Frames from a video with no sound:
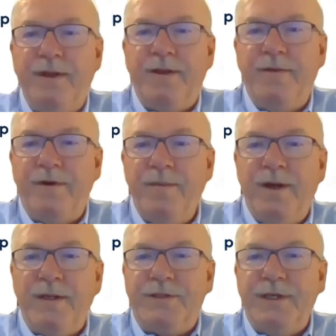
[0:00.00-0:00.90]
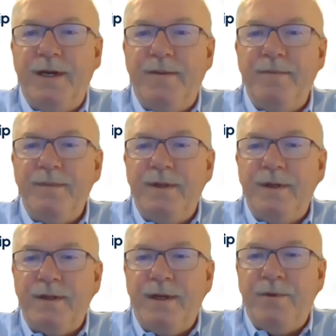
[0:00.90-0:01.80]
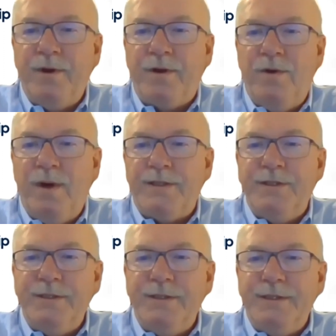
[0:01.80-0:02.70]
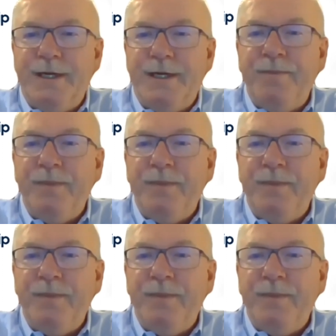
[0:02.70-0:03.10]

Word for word: you very much. Uh, a couple other questions. Um,